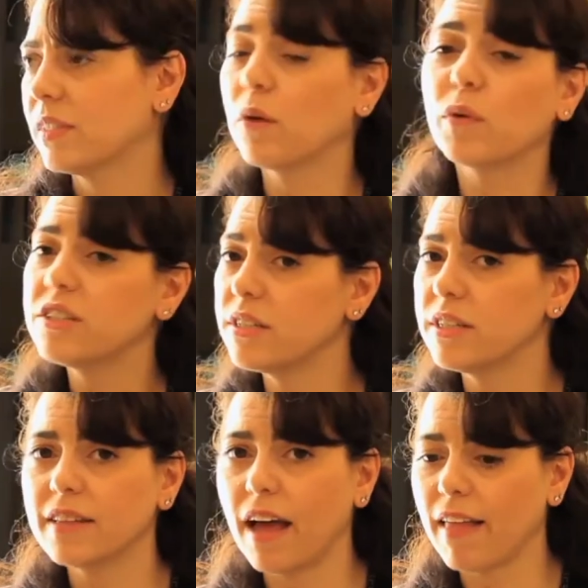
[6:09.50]
Yeah, we just
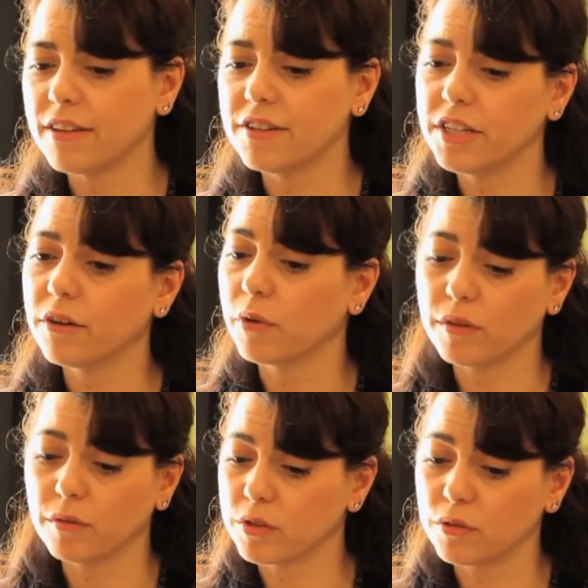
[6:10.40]
did that last year, and
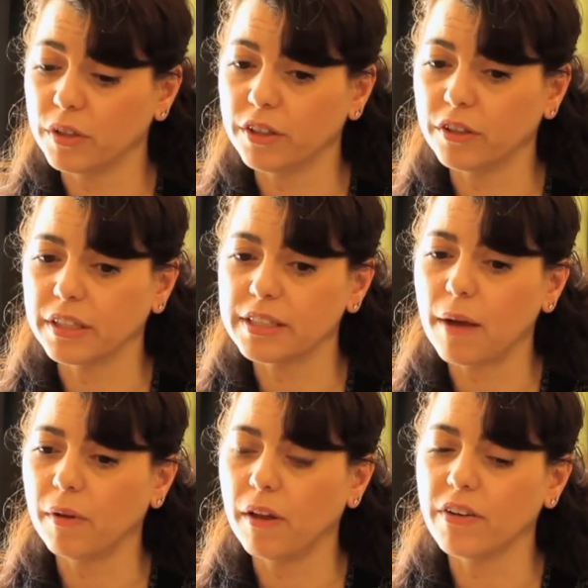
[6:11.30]
it was a really good
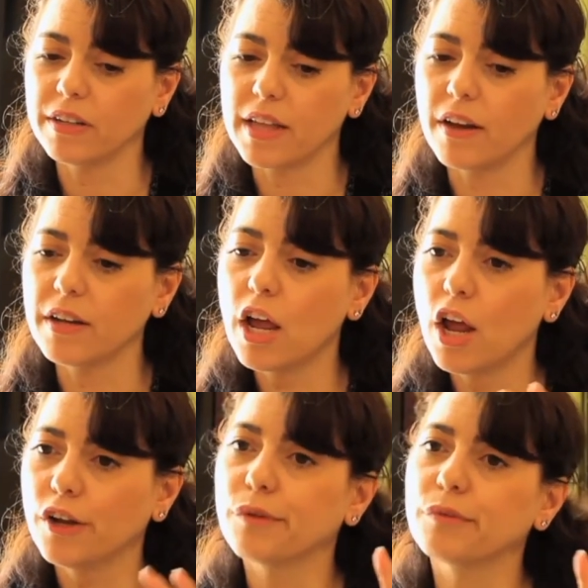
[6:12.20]
example of it. Is that
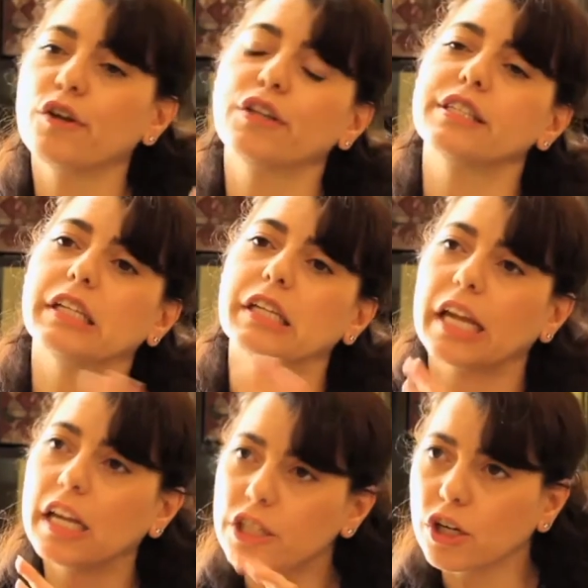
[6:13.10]
you know, there was all this
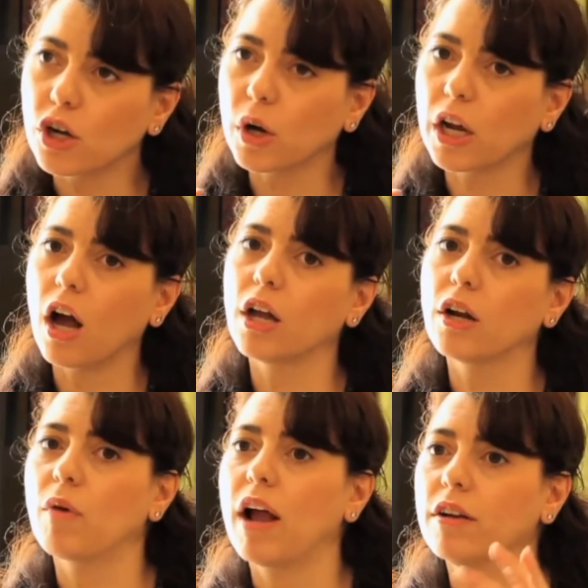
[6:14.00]
litigation going on
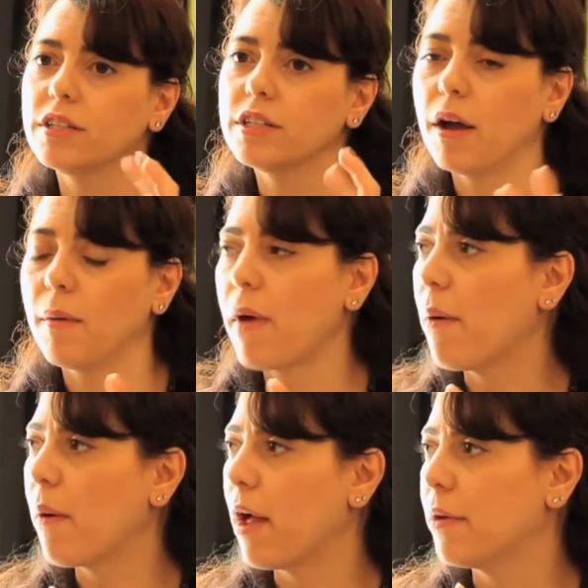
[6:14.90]
around um,
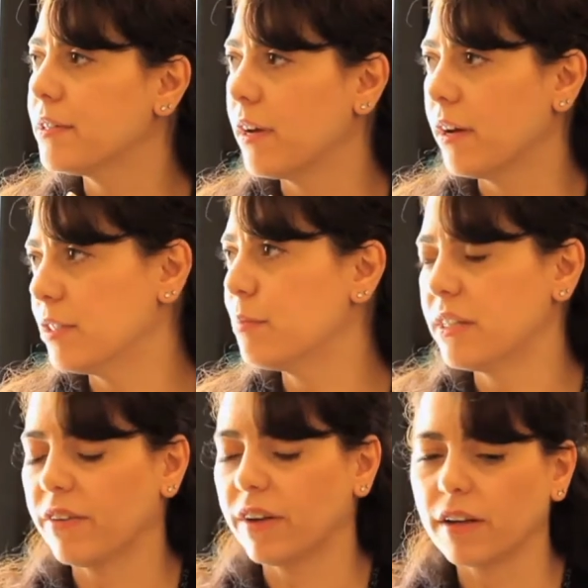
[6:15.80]
around a
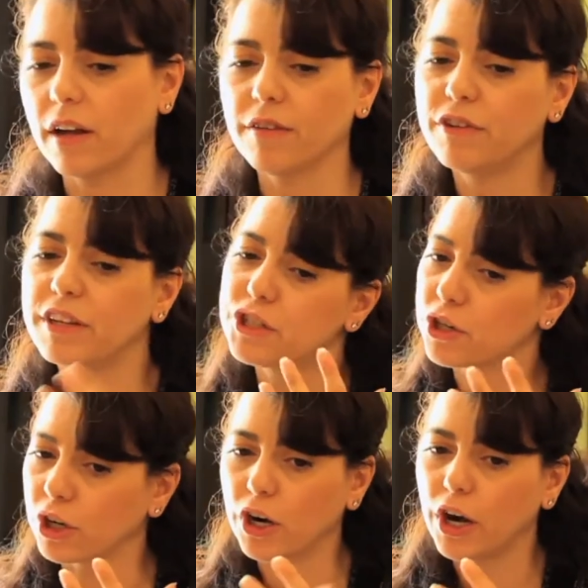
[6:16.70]
specific uh,
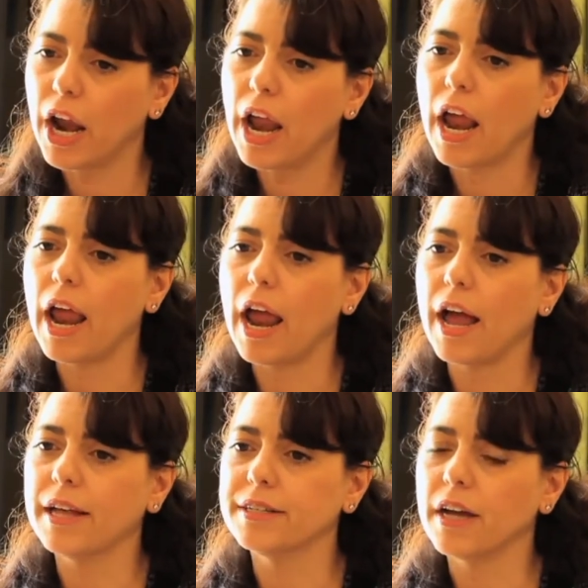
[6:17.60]
feature,
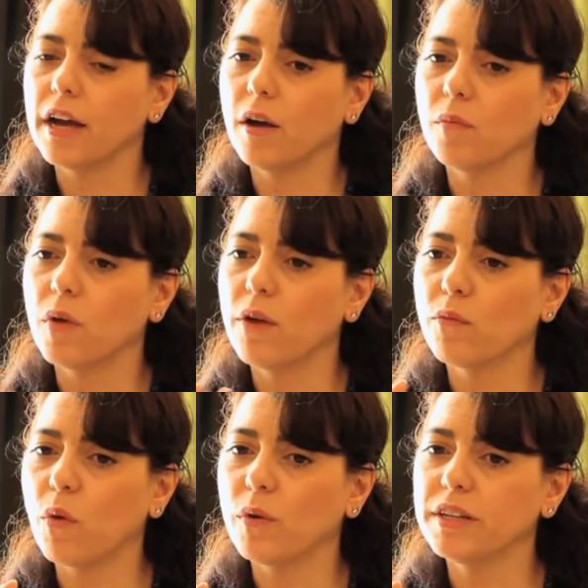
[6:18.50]
and um, and
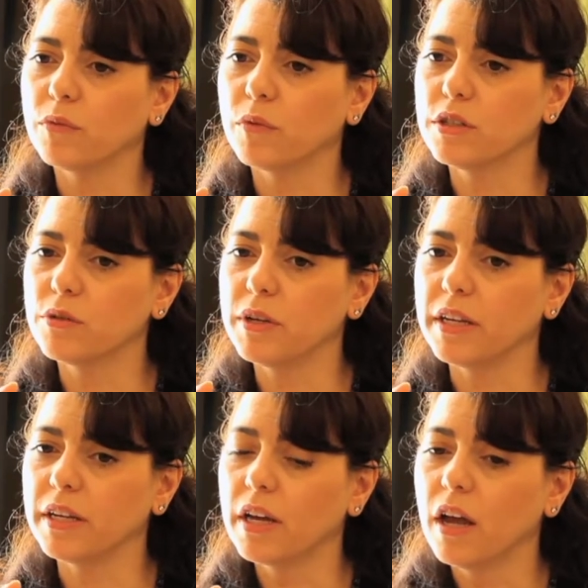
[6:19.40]
what we did was
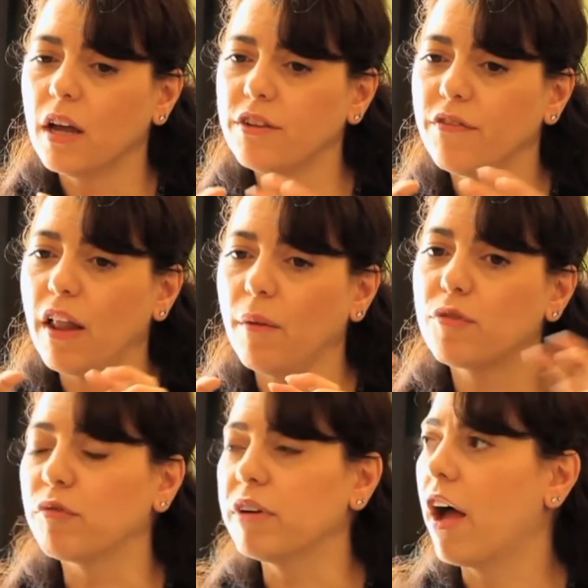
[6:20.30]
we developed
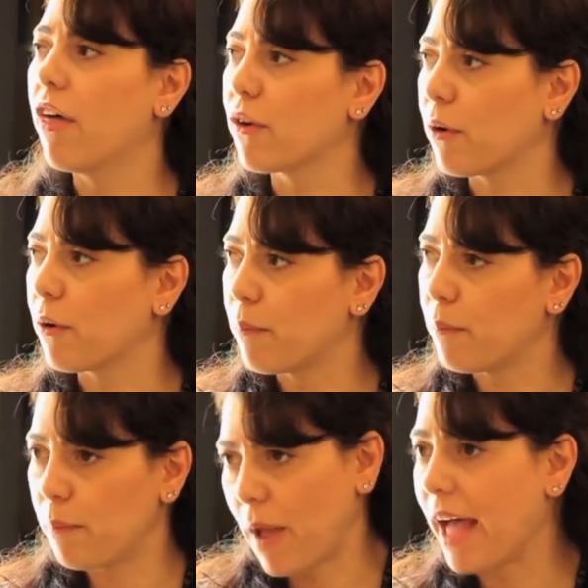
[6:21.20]
three other
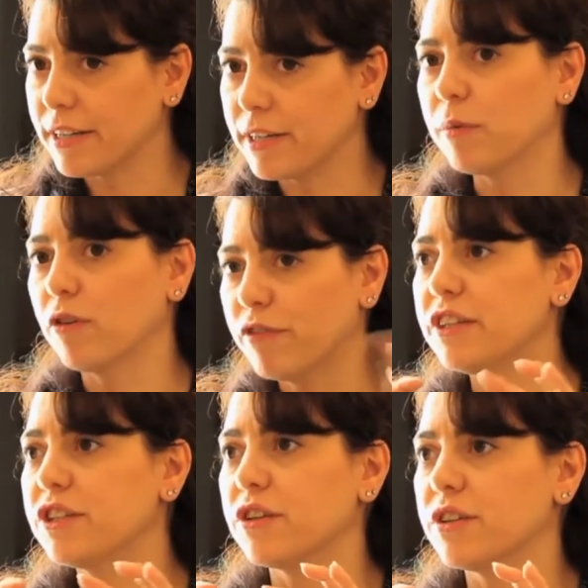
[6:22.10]
patentable
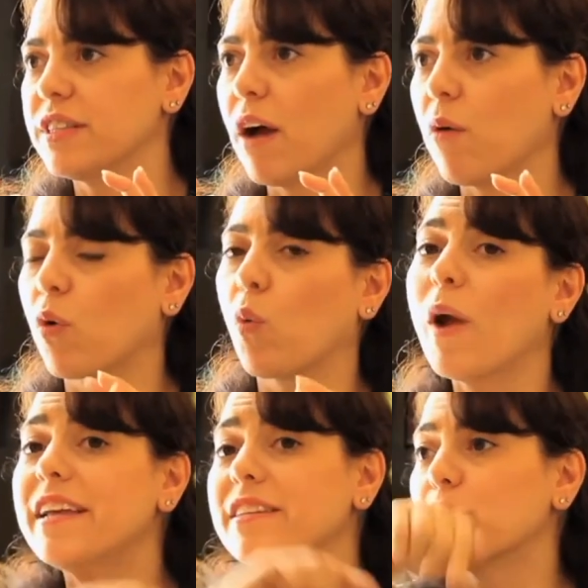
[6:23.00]
features that were
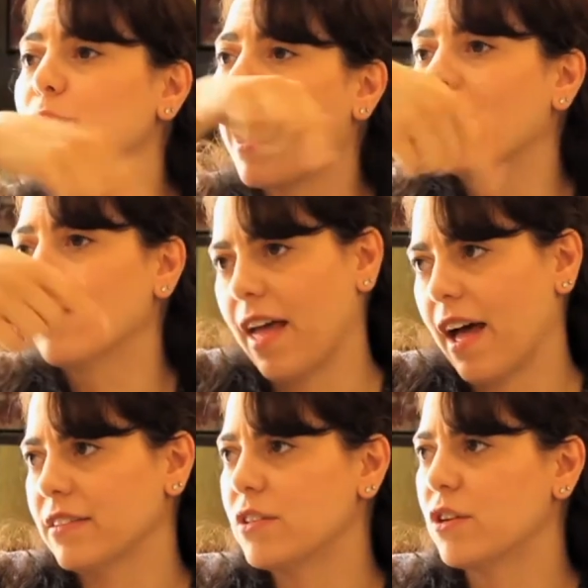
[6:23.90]
ways around
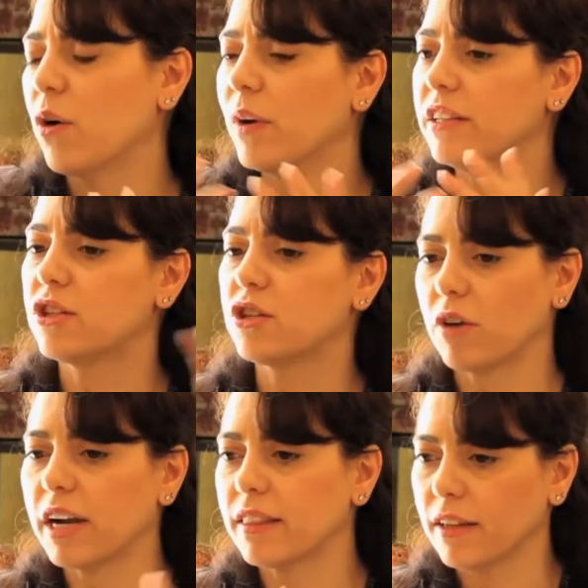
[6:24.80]
that. So it
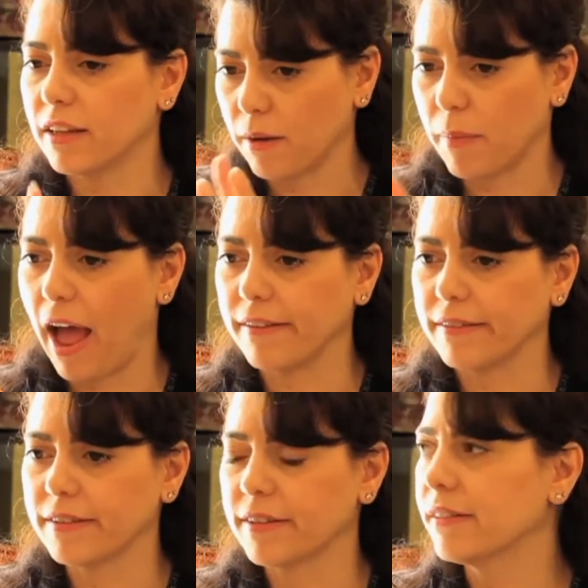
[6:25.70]
strengthened a
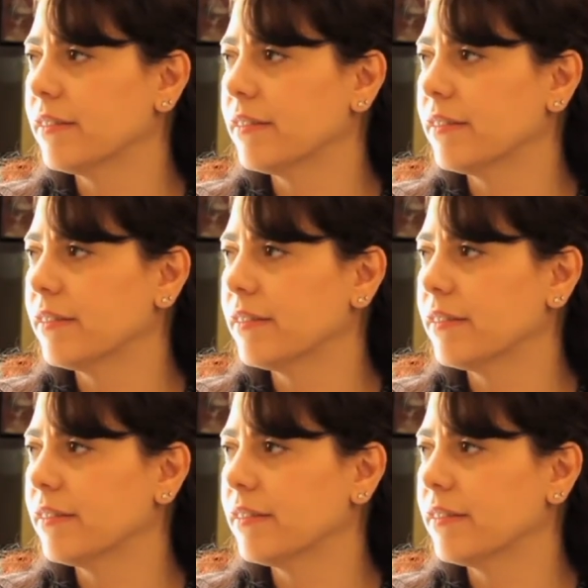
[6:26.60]
patent.